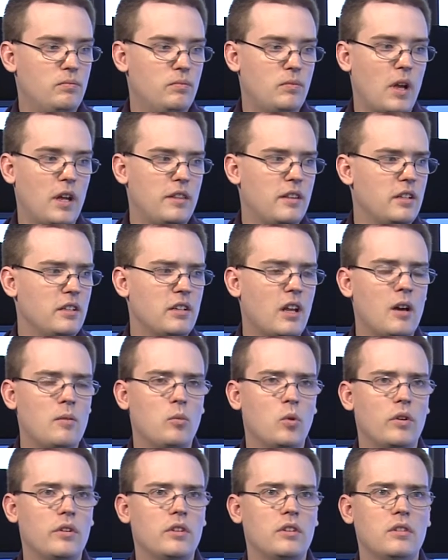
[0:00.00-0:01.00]
I think not
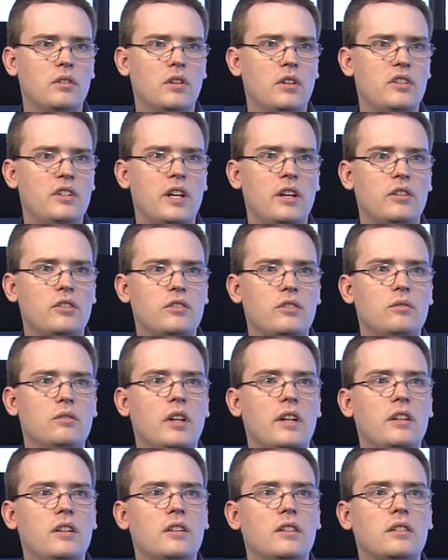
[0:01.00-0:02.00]
more than a day or two
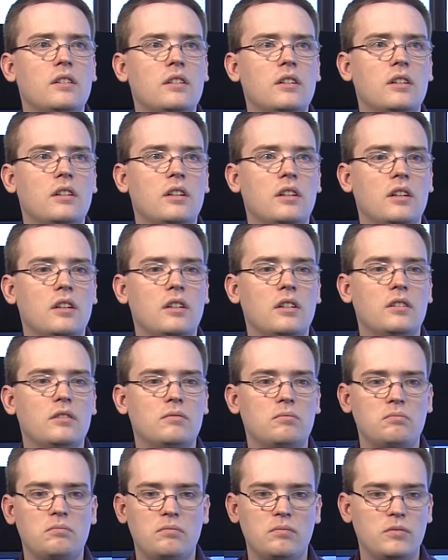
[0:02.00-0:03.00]
later. Uh,
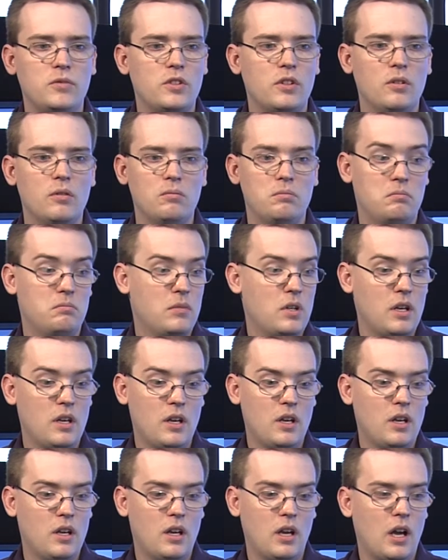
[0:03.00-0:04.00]
so,
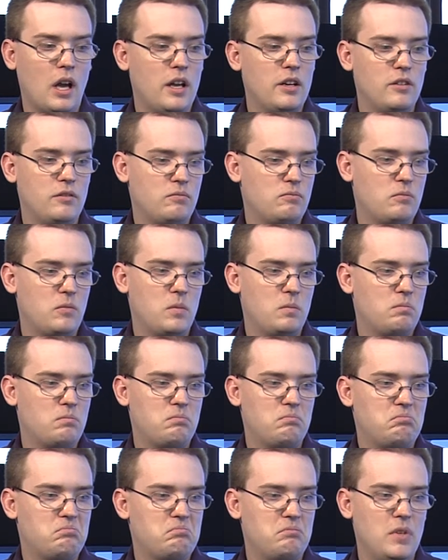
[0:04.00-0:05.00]
I,
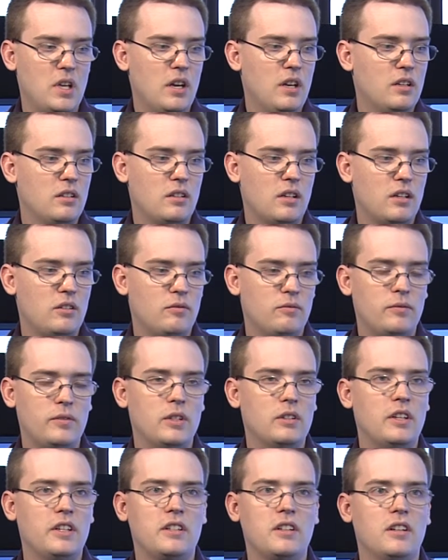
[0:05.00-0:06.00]
yeah, I don't
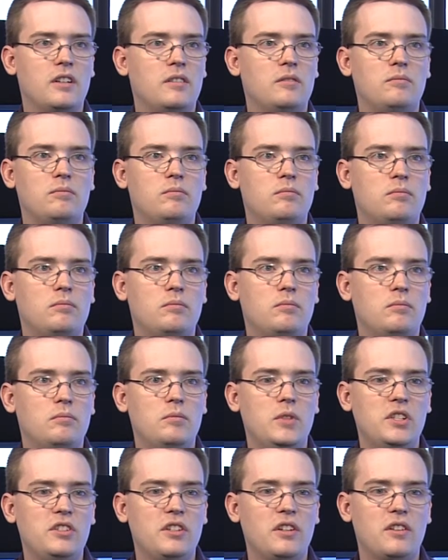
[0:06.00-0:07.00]
feel like I
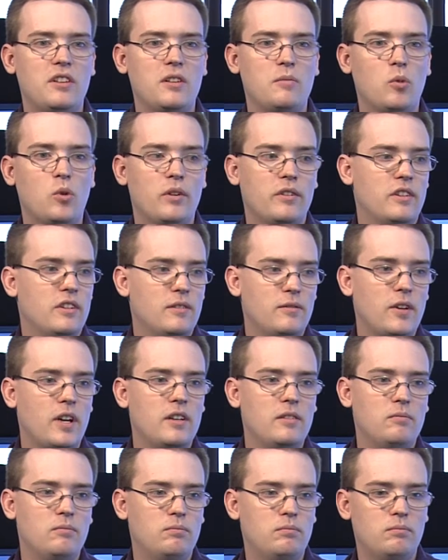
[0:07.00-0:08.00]
missed anything more than if I
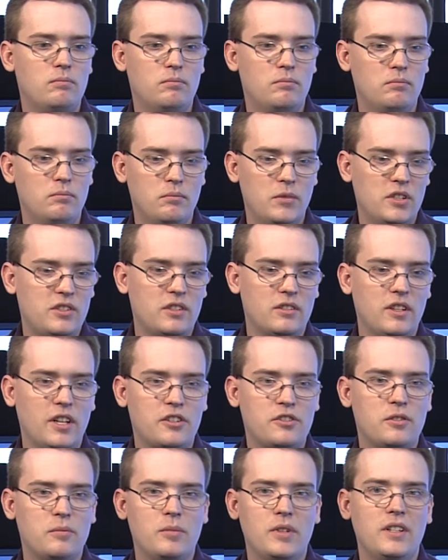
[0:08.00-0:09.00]
had missed a
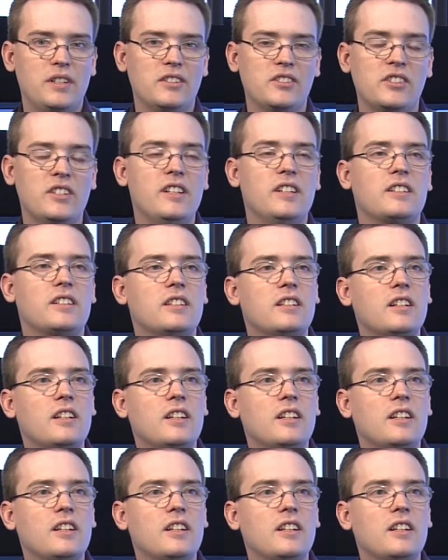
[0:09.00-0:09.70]
lecture being sick,